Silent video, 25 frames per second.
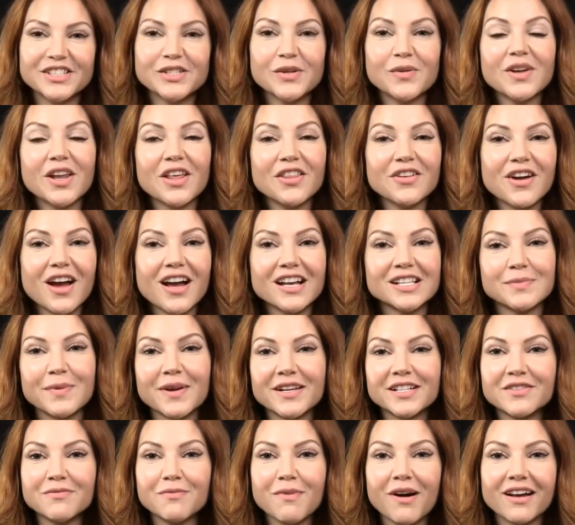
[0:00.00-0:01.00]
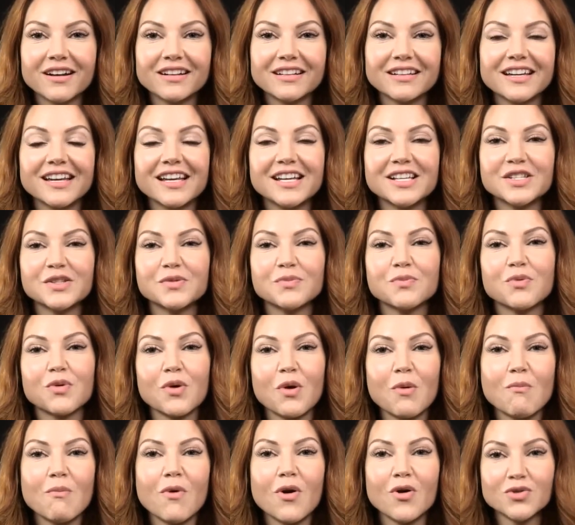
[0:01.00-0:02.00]
So another aspect of modeling is
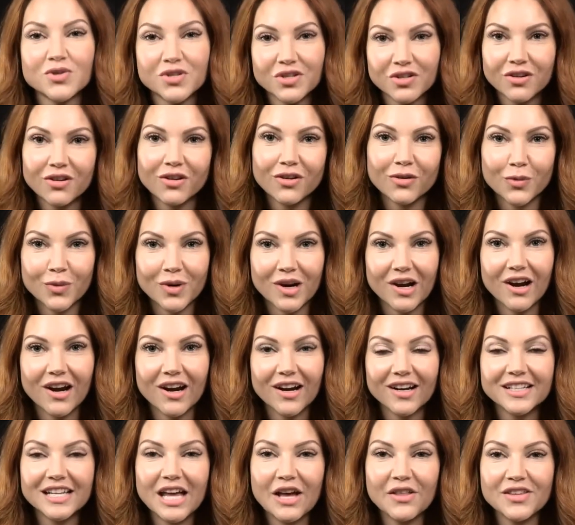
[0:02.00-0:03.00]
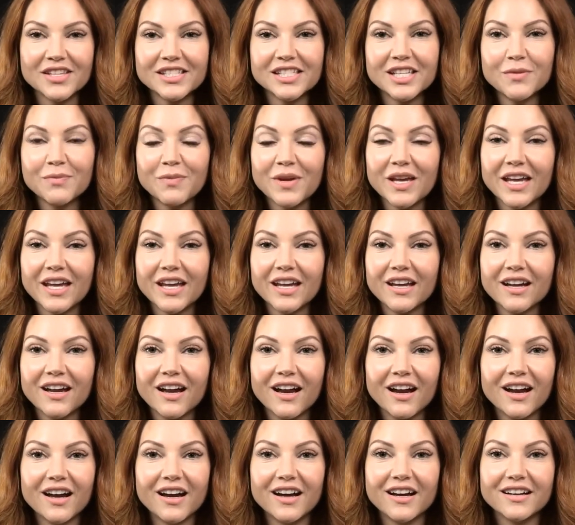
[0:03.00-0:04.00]
promotional work. Now this could be
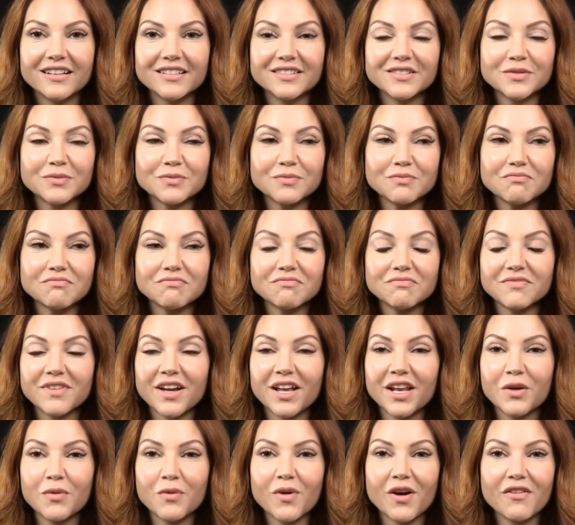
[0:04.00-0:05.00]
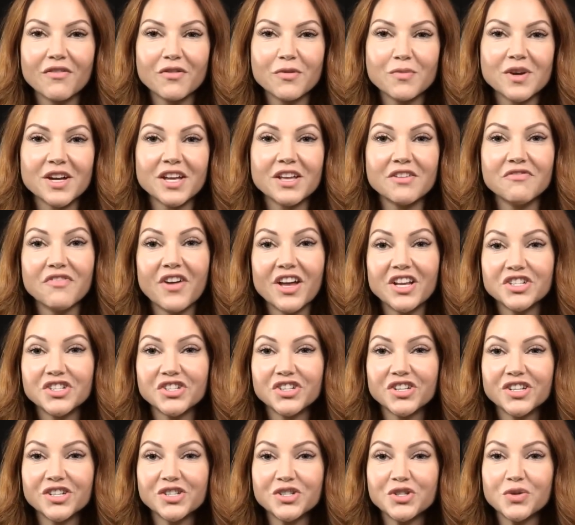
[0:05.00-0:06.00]
anywhere from a
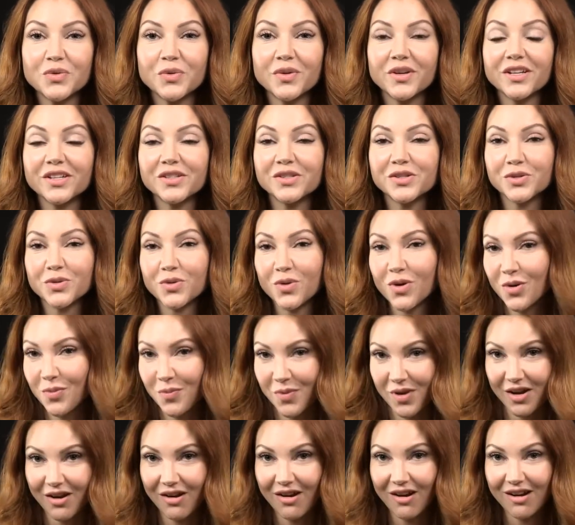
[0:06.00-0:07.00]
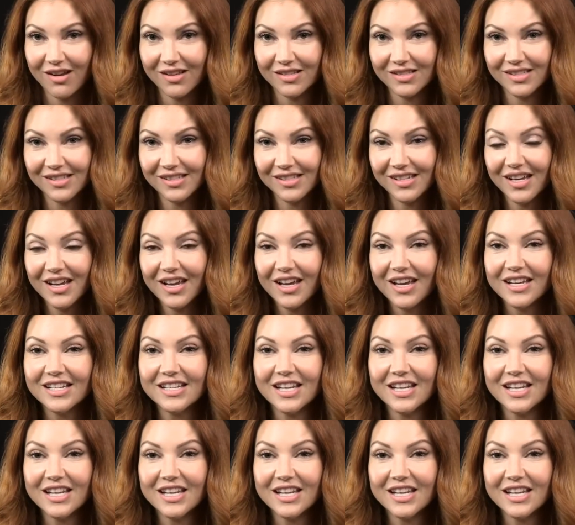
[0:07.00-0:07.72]
convention to an in-store appearance.